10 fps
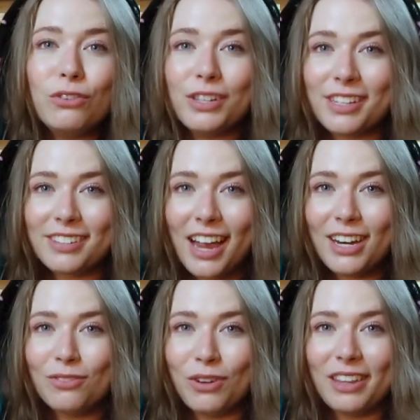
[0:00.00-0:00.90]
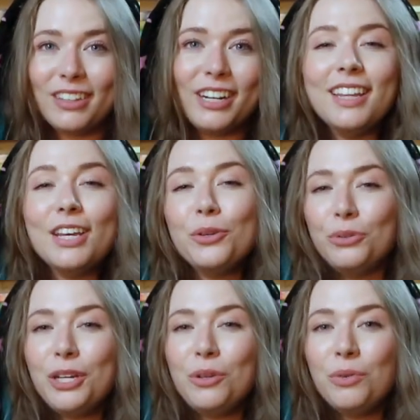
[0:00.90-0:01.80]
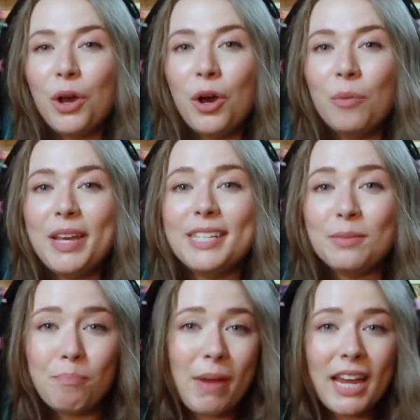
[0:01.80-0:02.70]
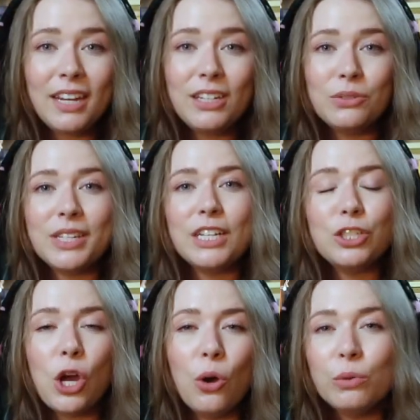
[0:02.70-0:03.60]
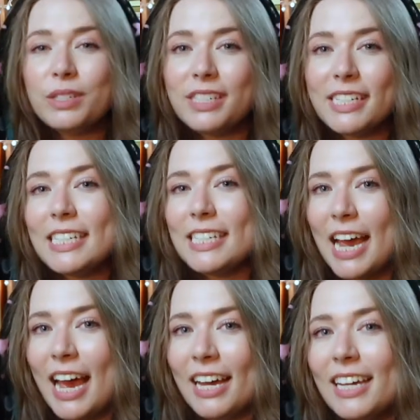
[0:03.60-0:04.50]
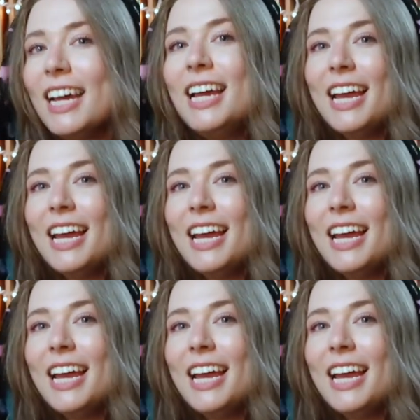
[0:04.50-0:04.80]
for this kind of weather. The Oodie Robe is made using toasty tech.